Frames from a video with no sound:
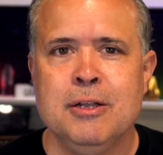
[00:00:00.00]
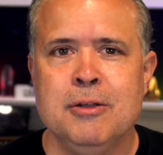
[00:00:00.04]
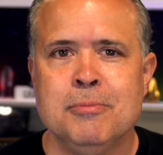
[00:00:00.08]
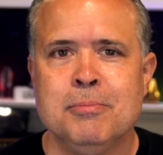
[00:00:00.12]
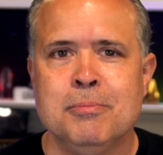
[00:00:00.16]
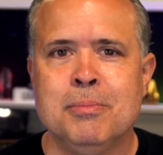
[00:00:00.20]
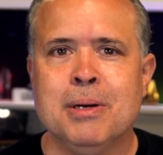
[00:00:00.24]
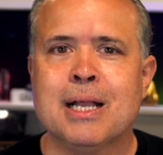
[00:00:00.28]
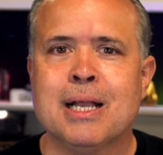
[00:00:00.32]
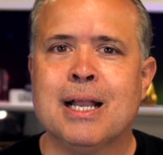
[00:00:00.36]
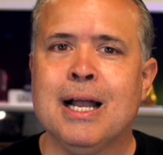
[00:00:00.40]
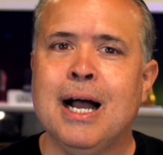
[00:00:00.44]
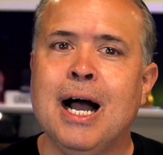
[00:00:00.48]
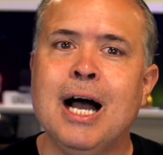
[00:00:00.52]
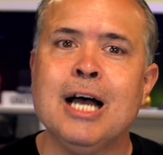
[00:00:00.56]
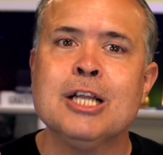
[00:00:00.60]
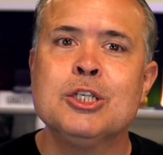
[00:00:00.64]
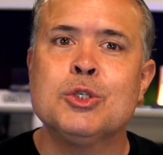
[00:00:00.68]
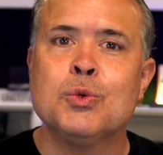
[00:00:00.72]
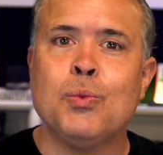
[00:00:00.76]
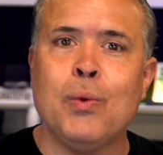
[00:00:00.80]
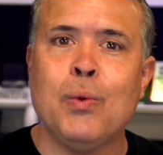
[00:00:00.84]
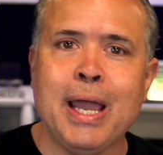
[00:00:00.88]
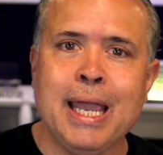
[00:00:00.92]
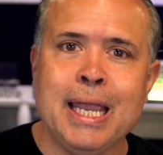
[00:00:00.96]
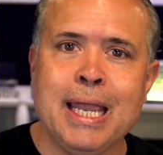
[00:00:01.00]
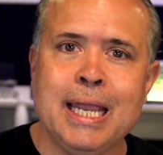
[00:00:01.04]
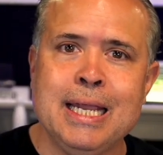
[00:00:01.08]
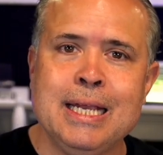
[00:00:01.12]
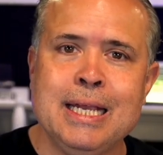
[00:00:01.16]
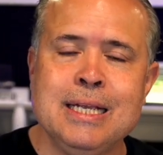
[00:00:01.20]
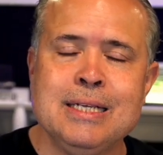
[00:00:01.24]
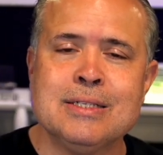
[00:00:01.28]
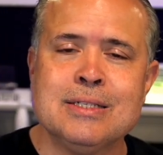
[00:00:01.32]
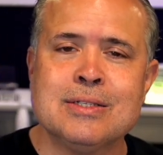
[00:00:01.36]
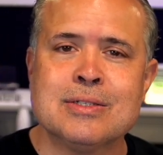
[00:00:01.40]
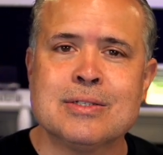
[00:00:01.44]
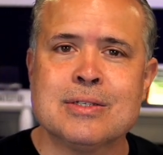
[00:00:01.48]
But God's
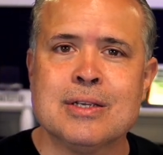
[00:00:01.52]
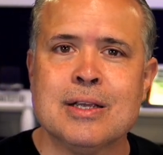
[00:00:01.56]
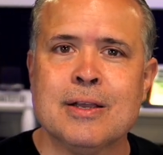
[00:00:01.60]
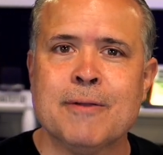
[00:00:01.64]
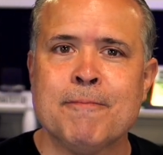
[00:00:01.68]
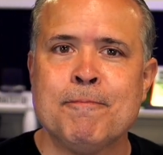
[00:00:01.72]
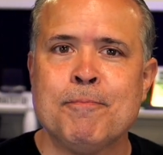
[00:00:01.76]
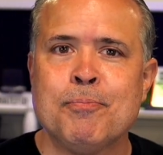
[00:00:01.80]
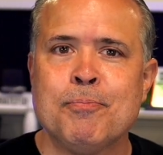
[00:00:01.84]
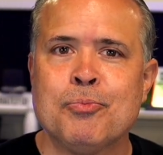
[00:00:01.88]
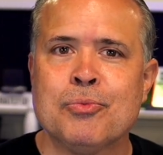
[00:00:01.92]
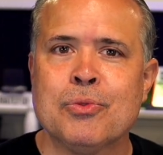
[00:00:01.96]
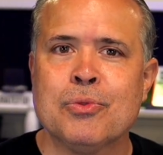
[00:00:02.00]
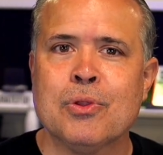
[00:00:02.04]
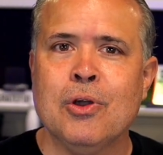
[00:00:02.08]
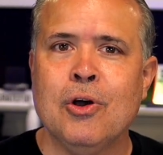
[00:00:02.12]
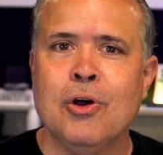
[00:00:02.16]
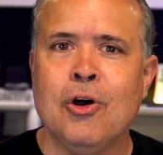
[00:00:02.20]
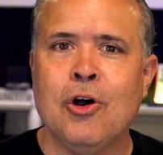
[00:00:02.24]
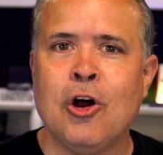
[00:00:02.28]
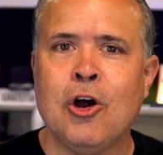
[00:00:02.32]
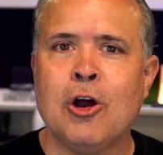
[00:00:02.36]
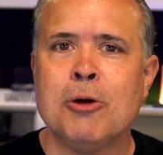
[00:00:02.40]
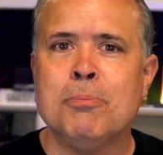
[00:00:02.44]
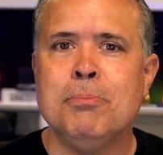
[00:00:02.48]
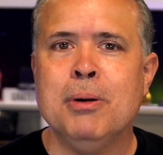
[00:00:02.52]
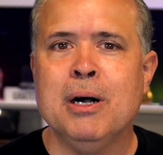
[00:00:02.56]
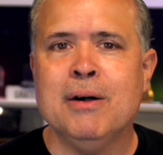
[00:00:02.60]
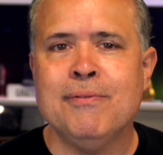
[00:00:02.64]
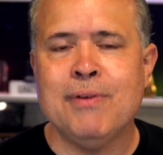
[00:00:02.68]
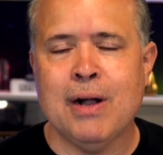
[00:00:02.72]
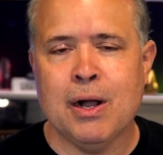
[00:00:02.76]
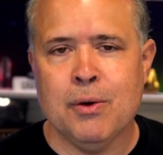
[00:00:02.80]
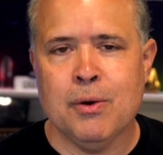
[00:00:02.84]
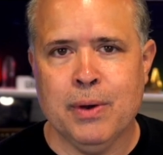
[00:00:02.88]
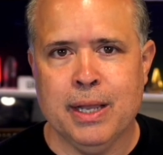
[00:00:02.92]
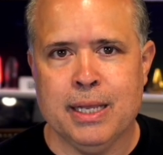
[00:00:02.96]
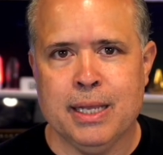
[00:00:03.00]
ways are above
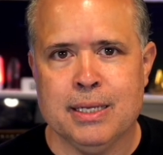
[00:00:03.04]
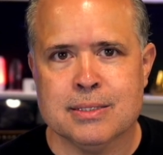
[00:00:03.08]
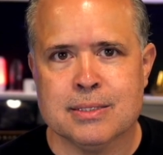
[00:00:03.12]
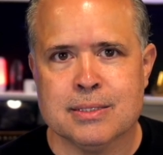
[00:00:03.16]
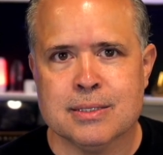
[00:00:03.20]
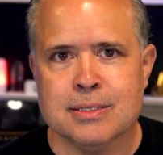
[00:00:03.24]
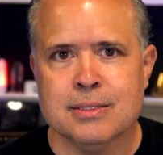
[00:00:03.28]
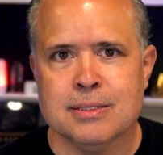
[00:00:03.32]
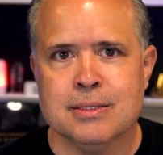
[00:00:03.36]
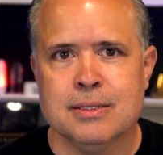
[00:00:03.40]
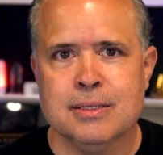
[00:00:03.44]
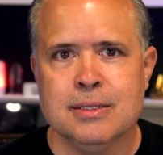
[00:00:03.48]
our ways.